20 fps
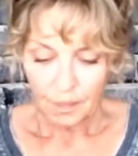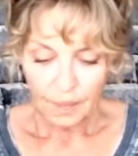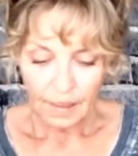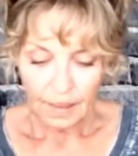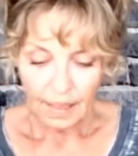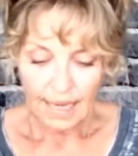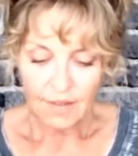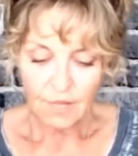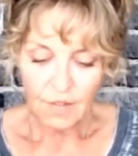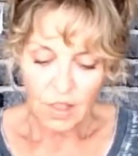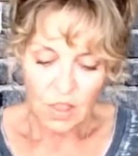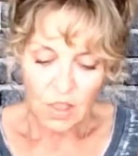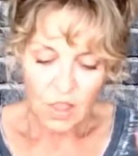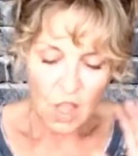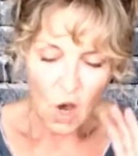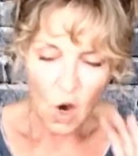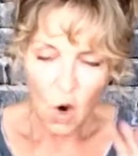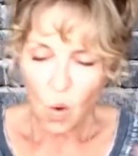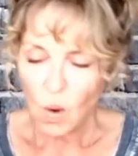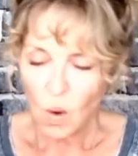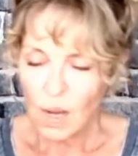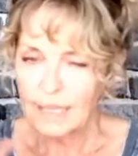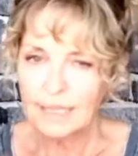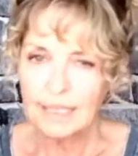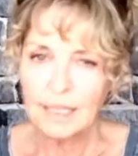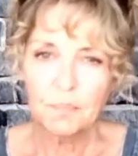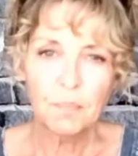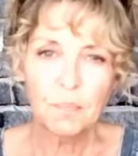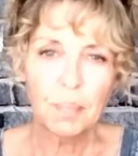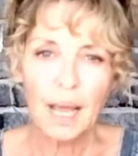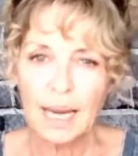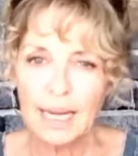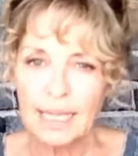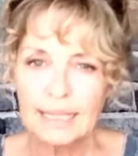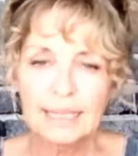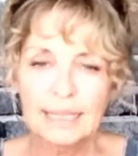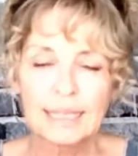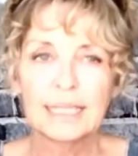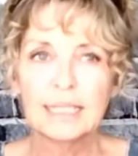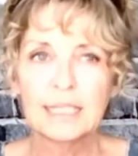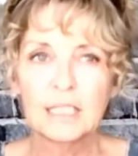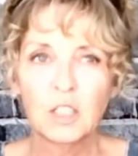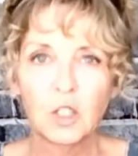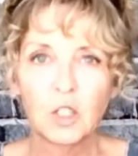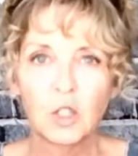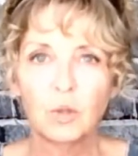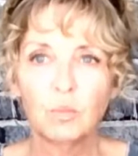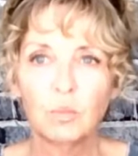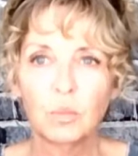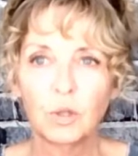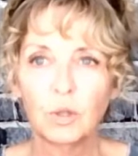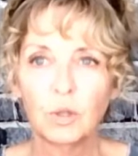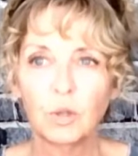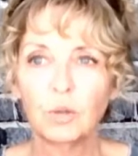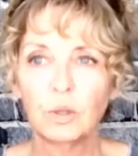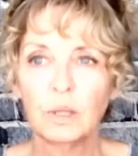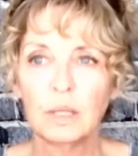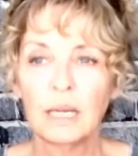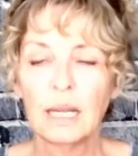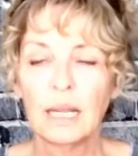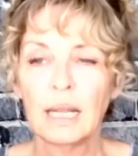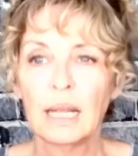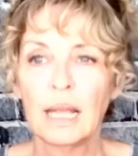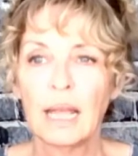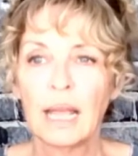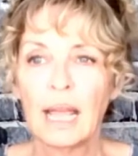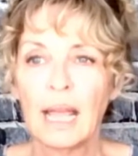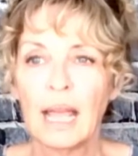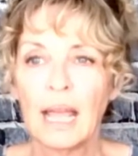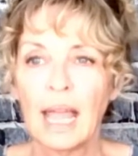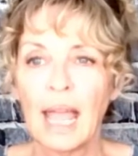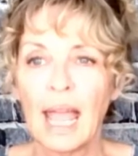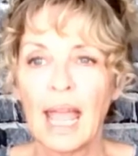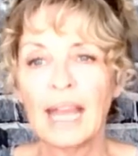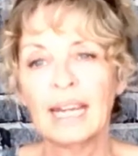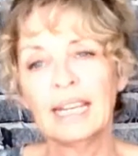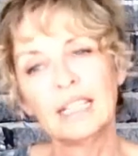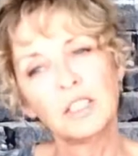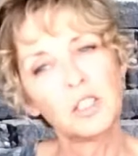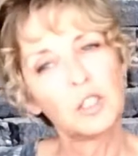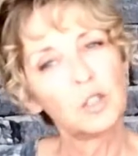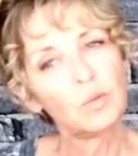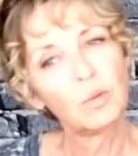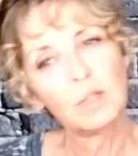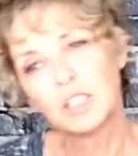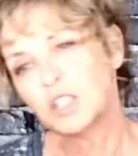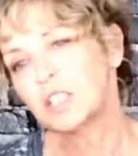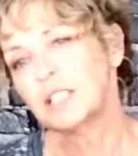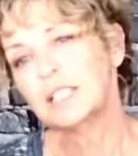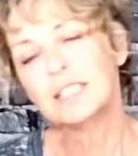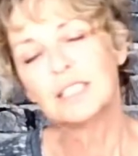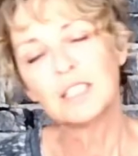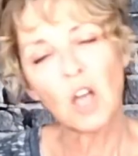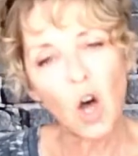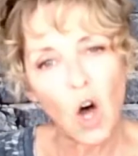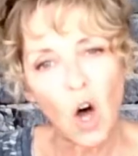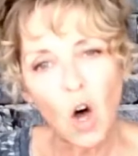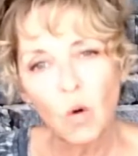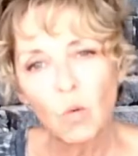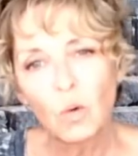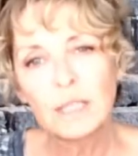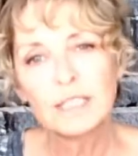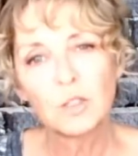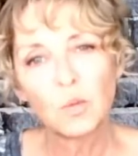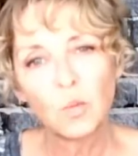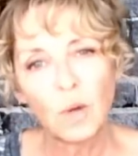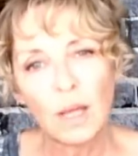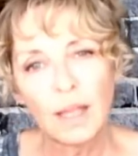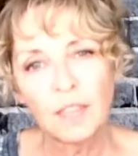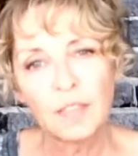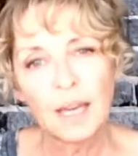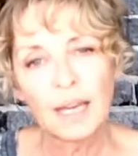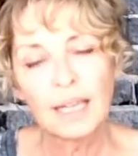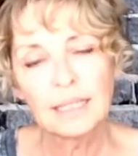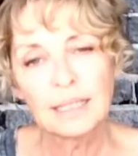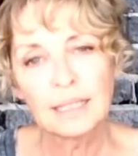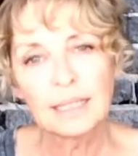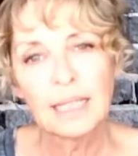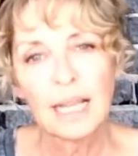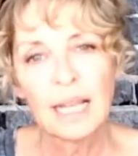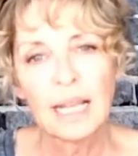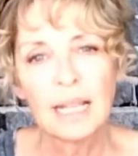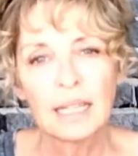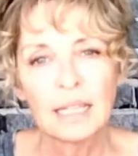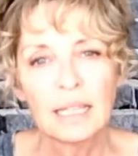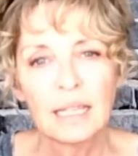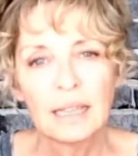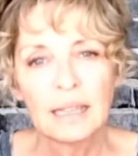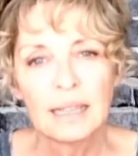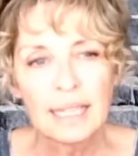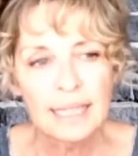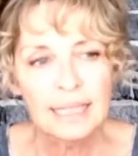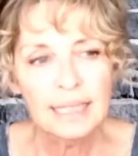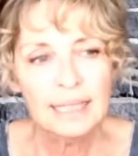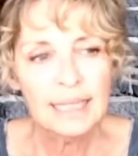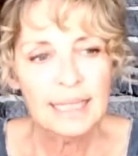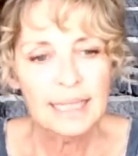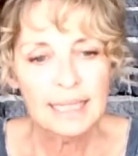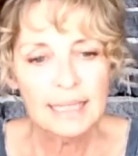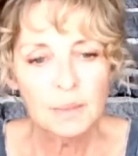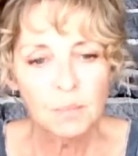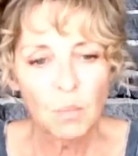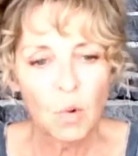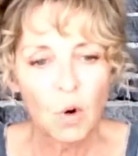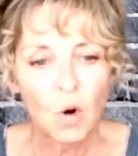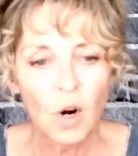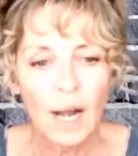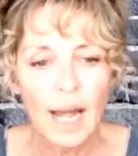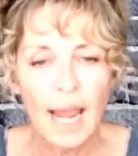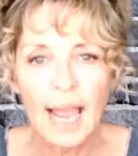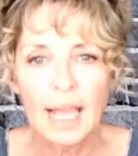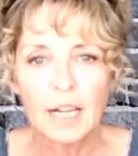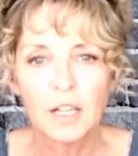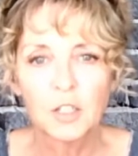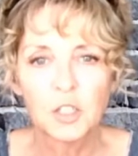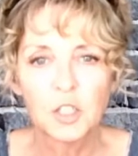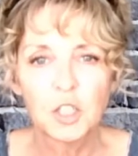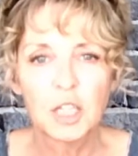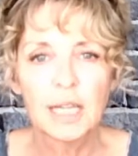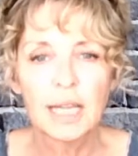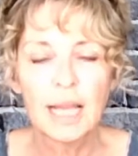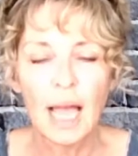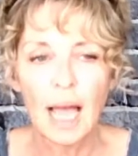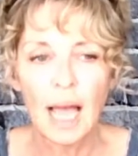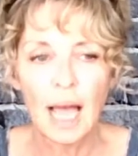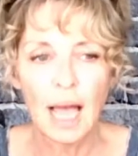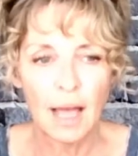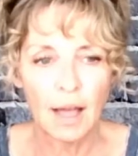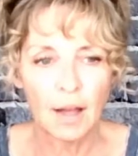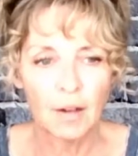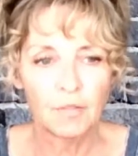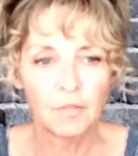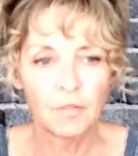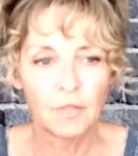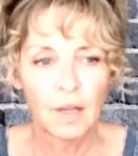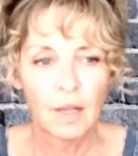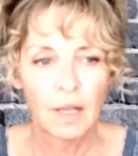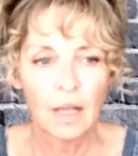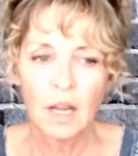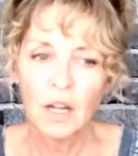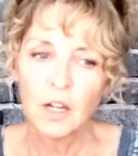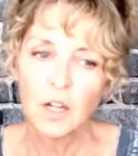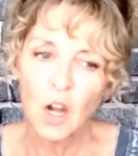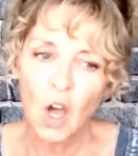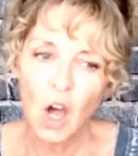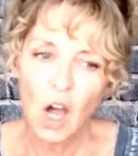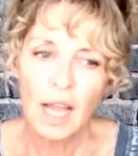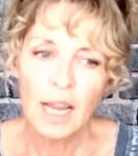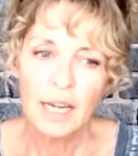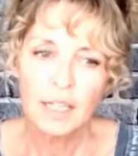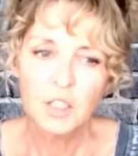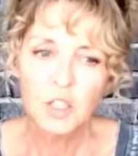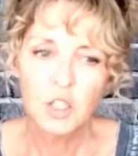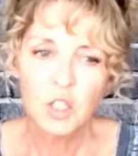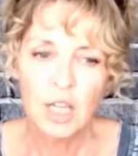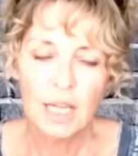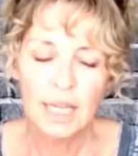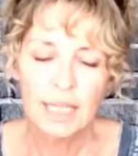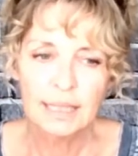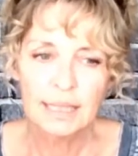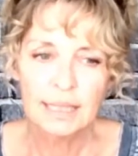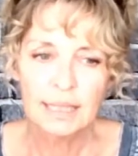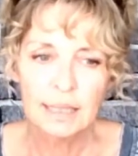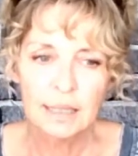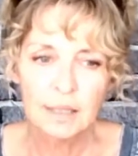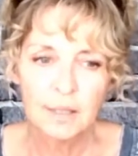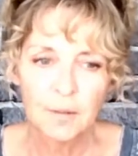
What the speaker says: even though it's a Pisces new moon and intuition is always with us, this is more energy of not just